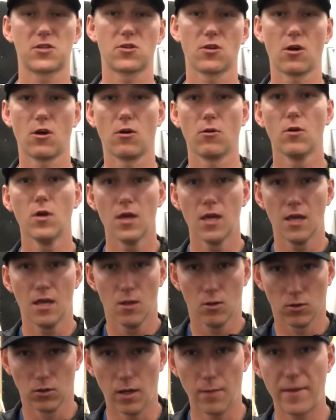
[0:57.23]
So
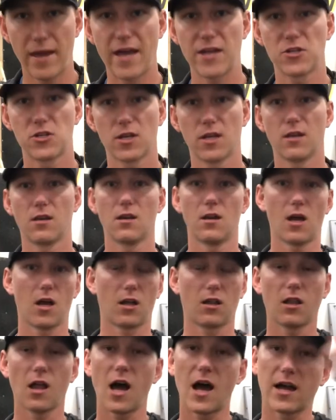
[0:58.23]
imagine
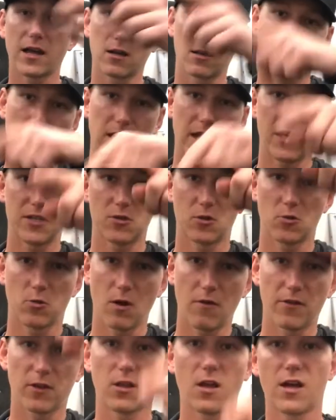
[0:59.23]
a clock, okay, so
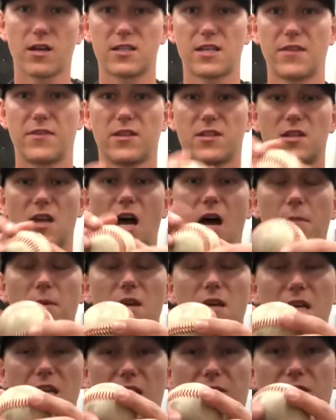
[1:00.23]
12 o'clock's at the top.